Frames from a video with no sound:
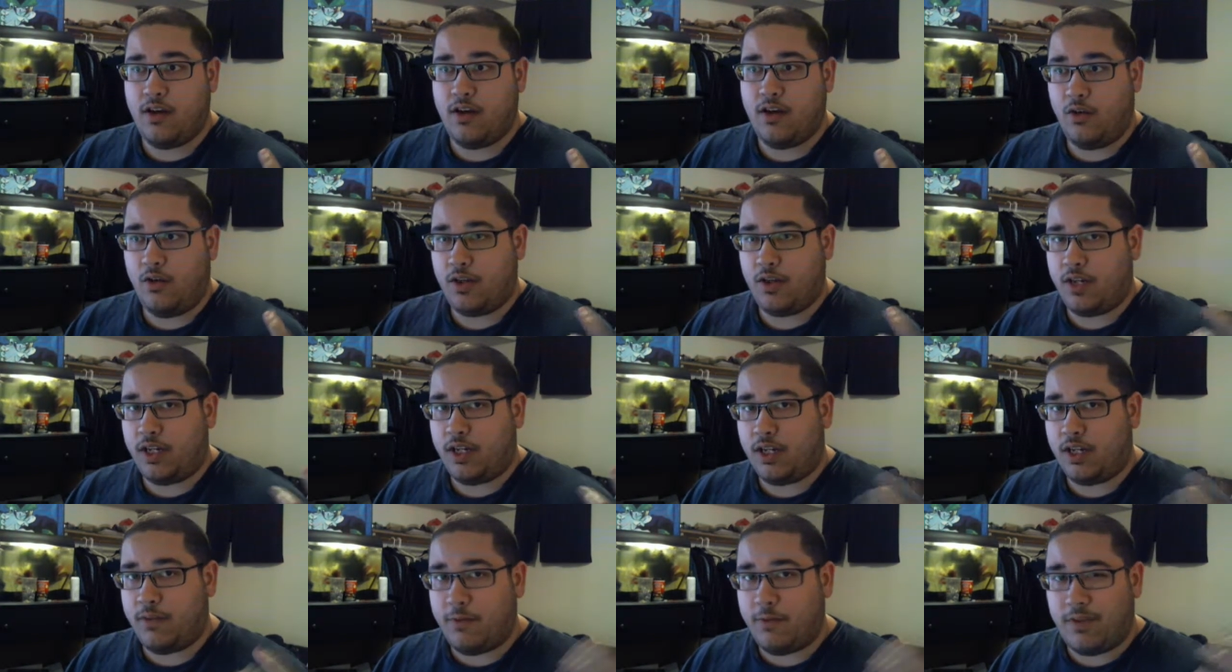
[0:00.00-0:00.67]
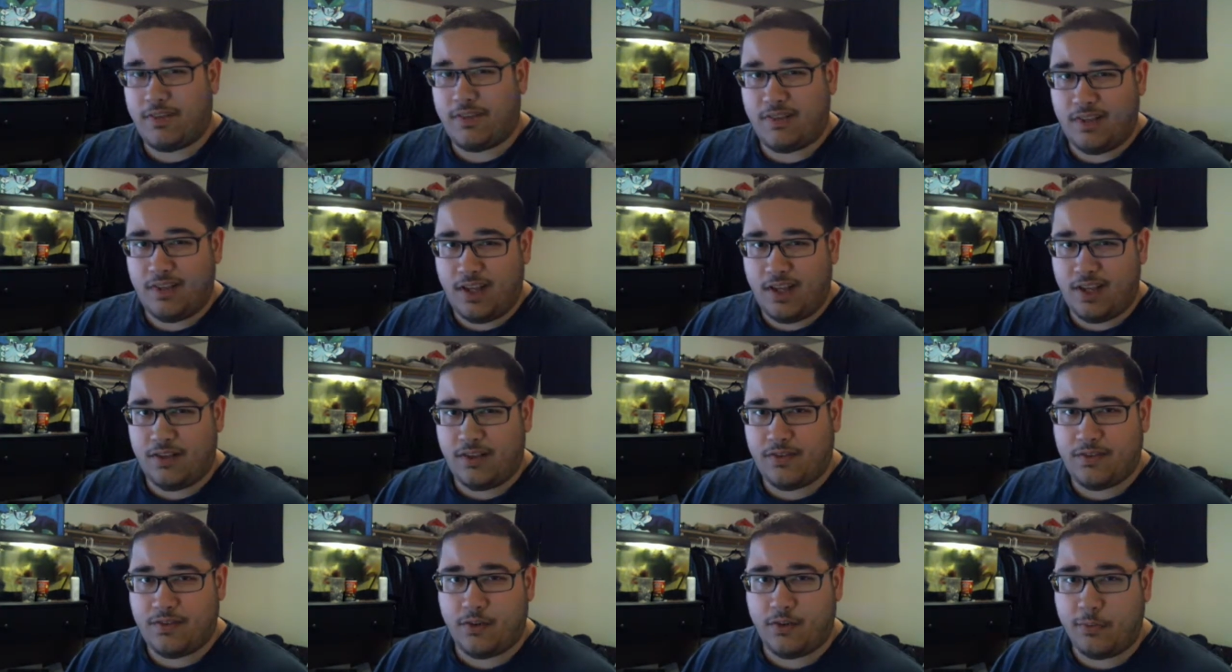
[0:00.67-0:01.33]
only going to give me
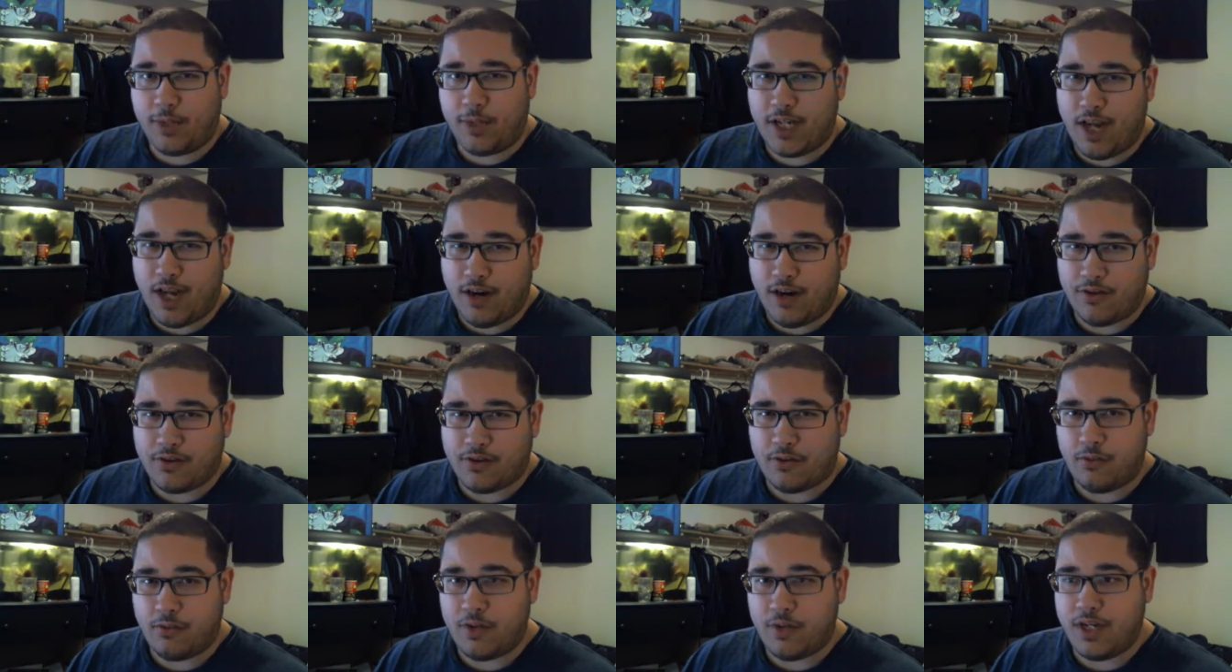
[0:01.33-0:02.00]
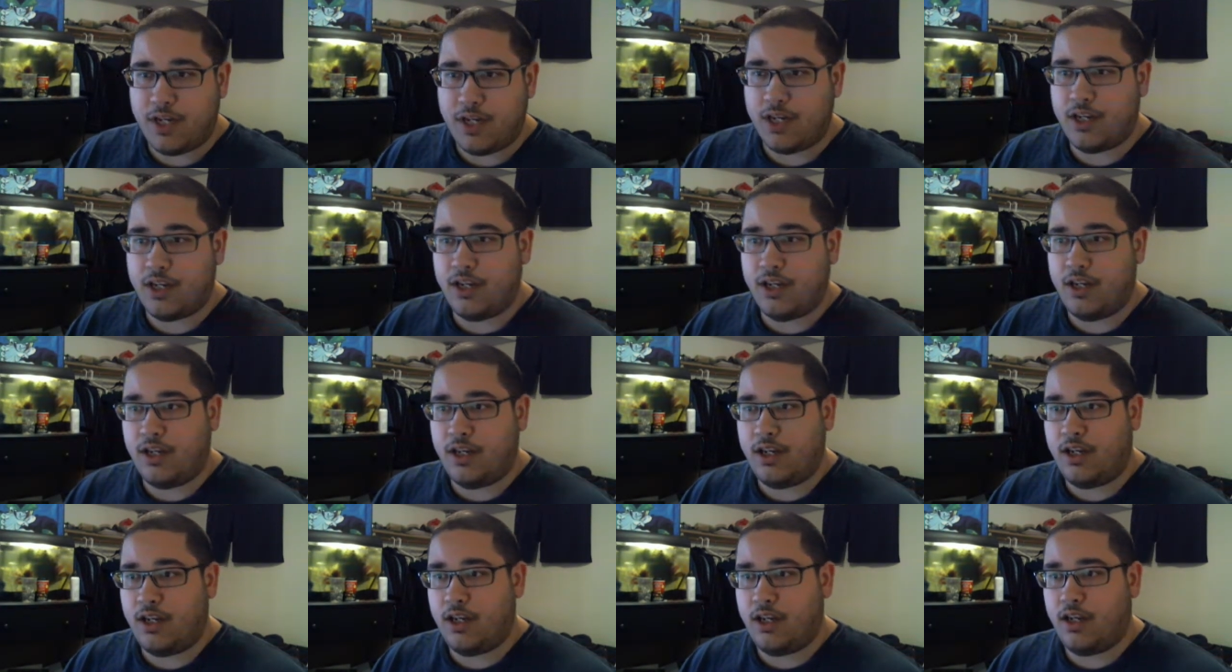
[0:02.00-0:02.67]
so many hours a week
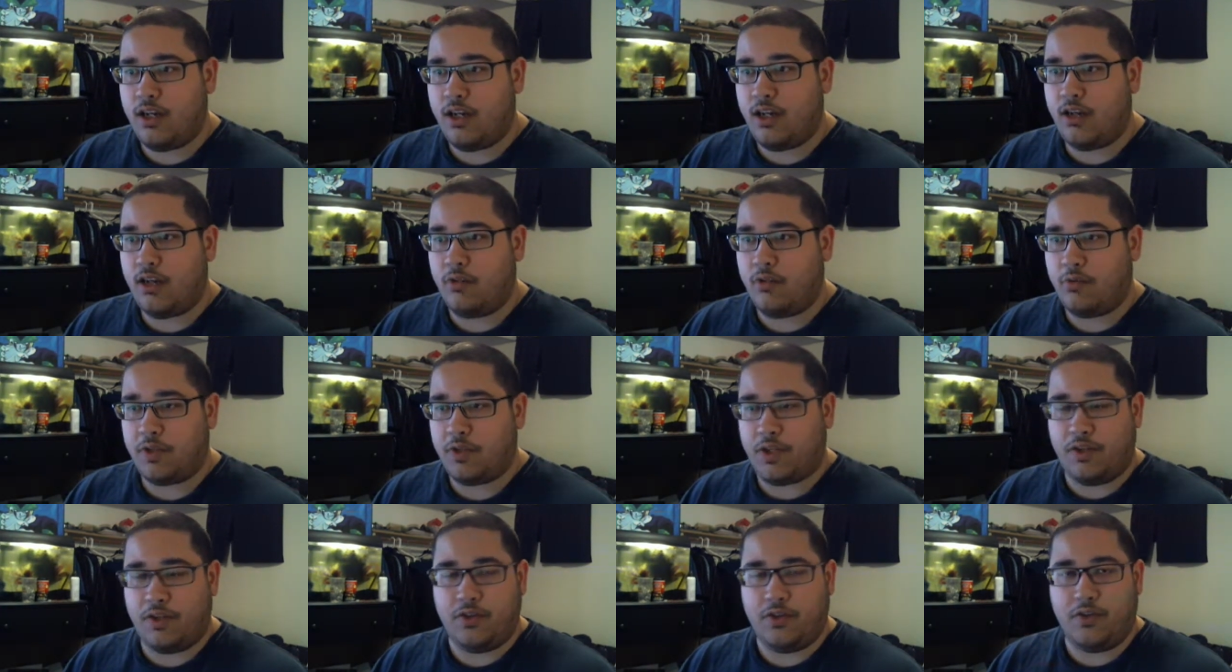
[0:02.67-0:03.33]
uh, with the